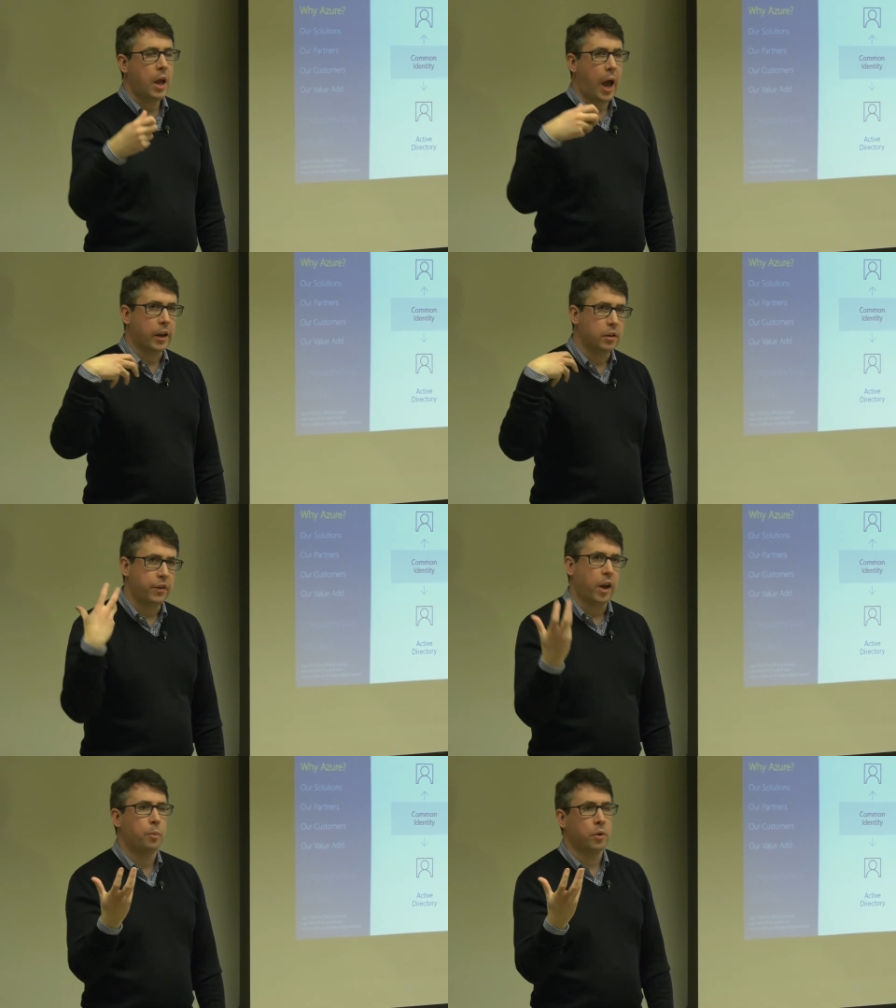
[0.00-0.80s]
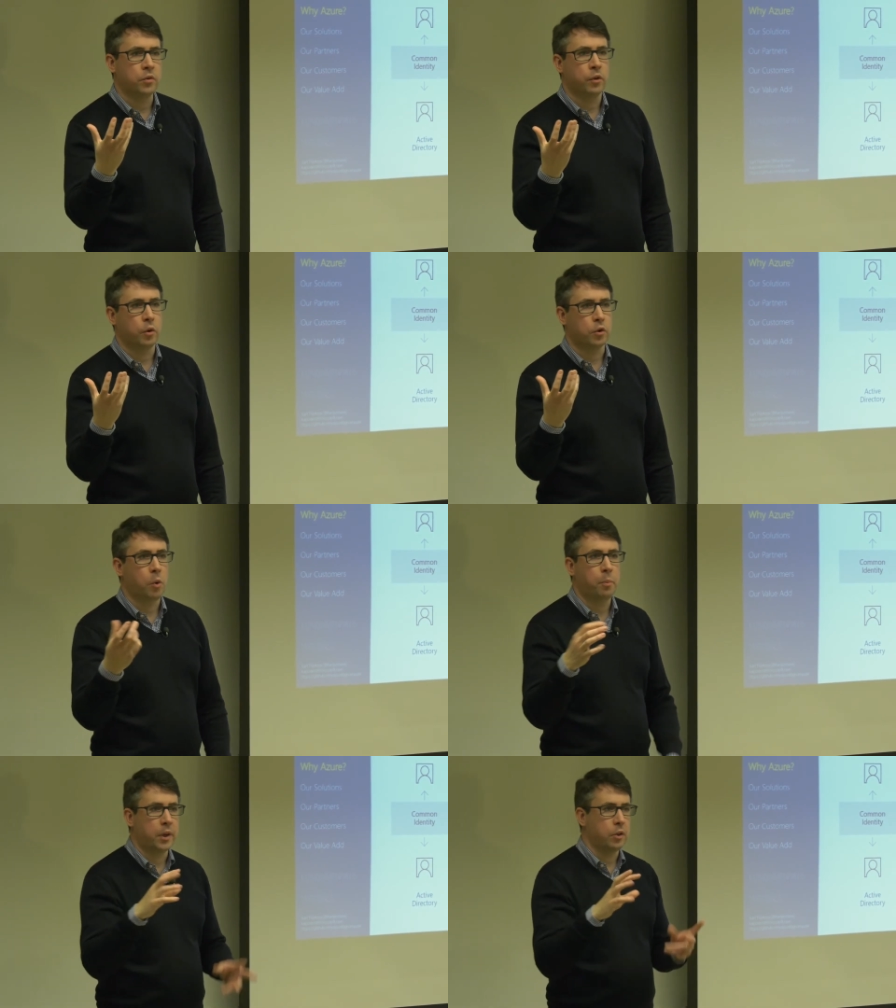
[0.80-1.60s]
And developers for those
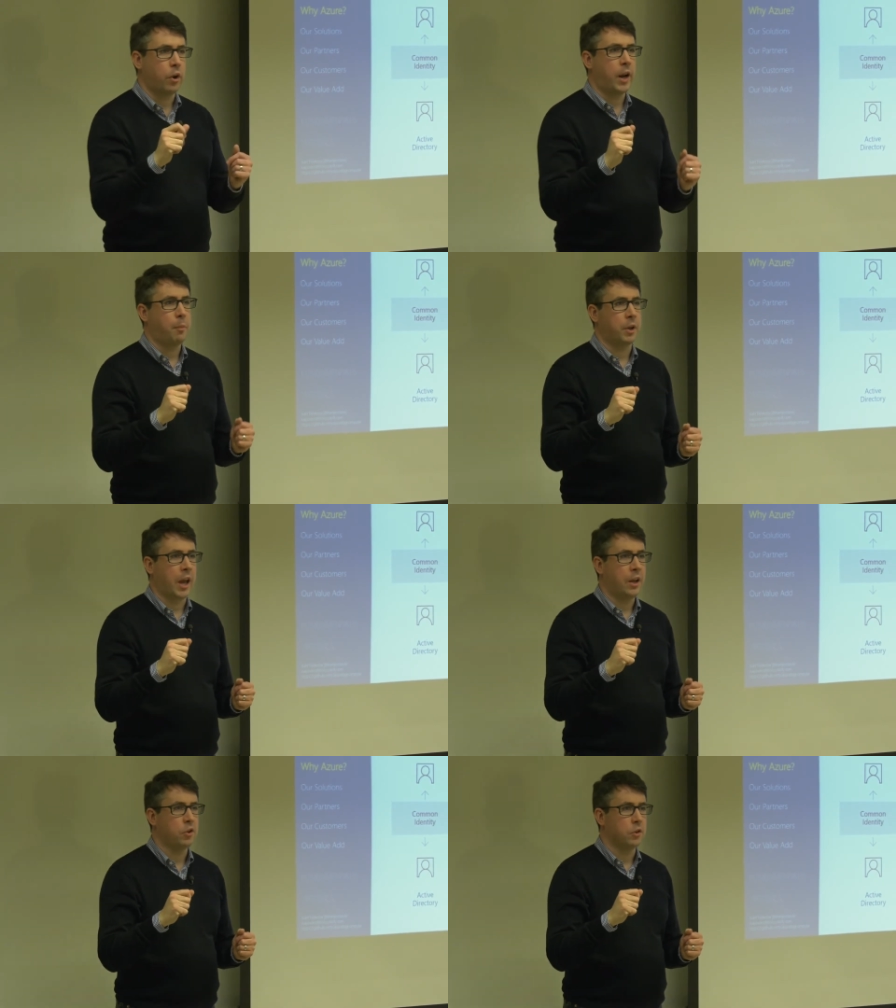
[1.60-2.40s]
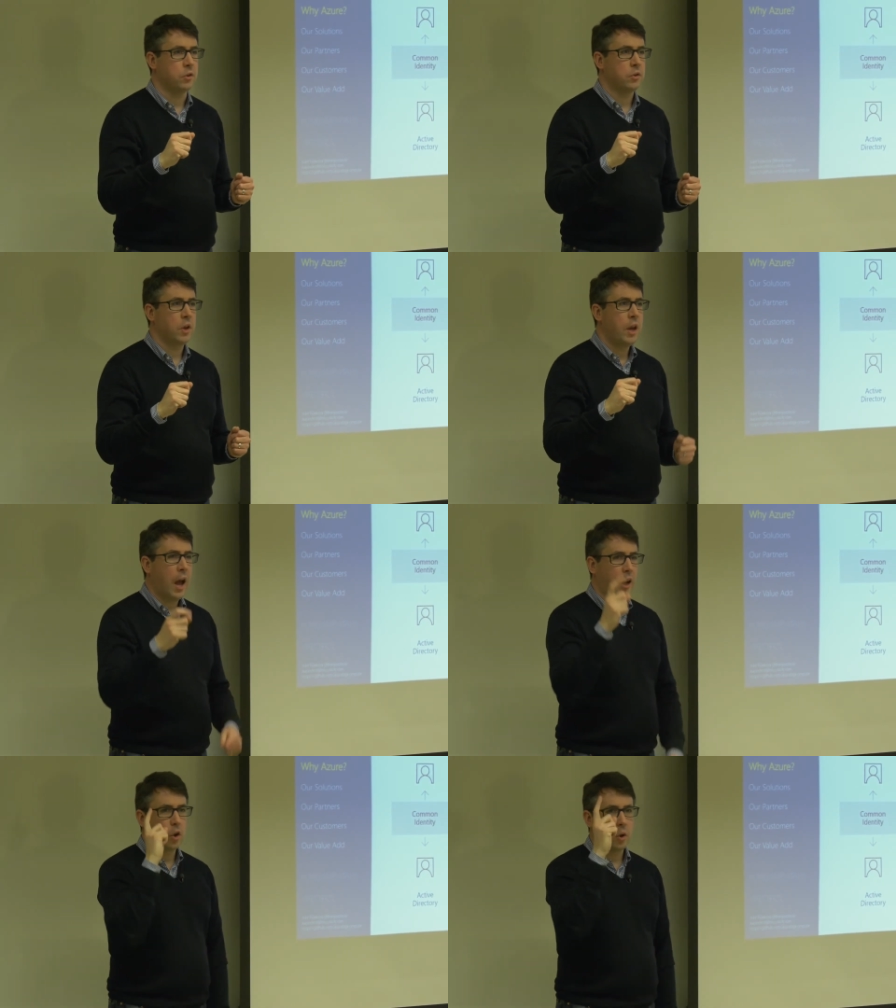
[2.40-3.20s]
companies write applications.
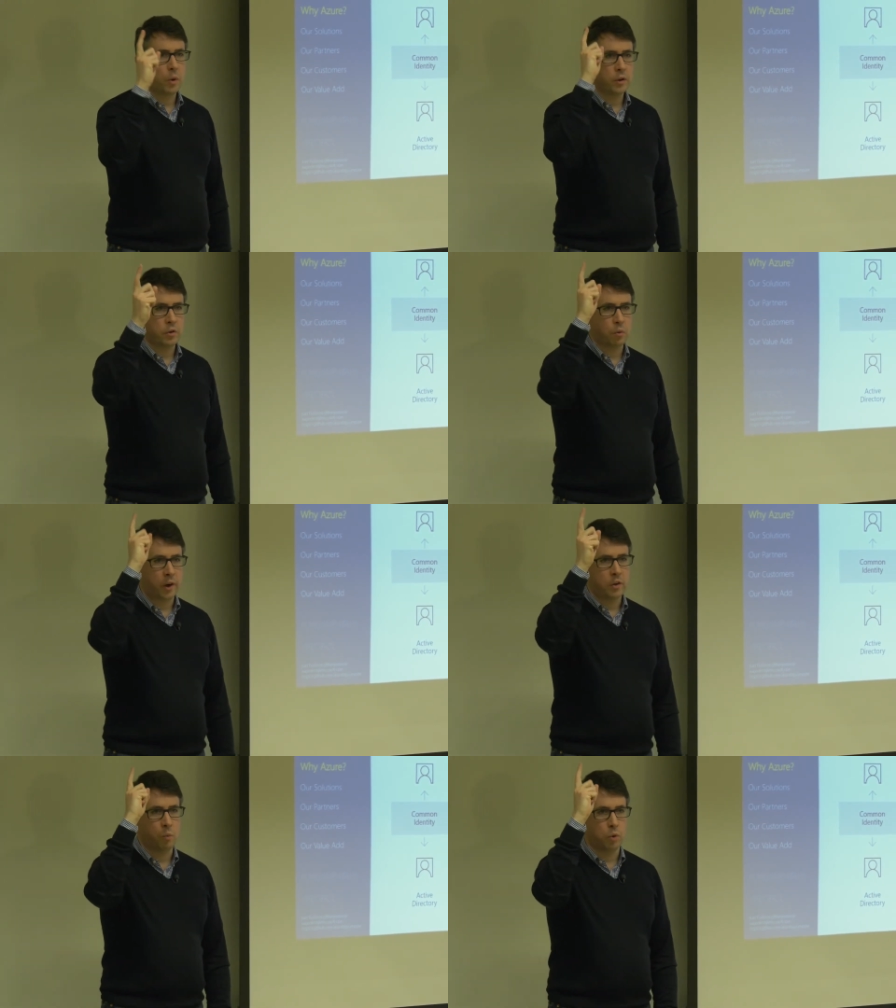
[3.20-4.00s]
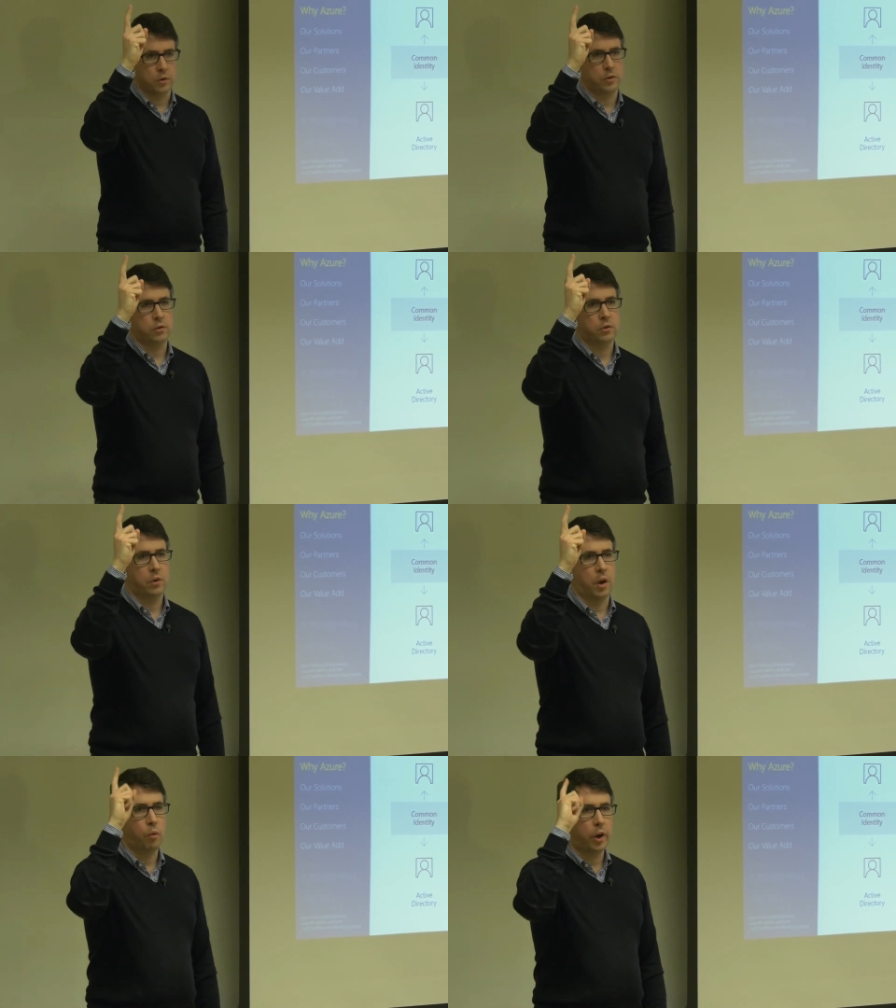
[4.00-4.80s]
And they only want to write them once
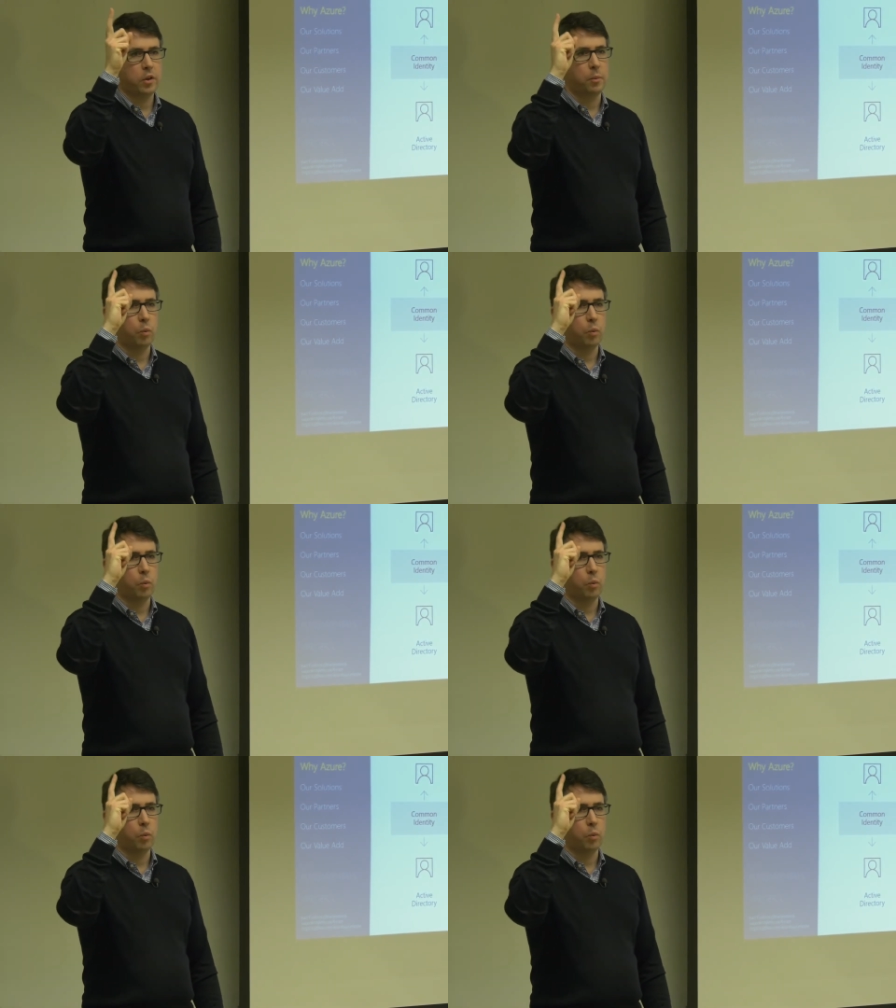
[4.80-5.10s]
and write them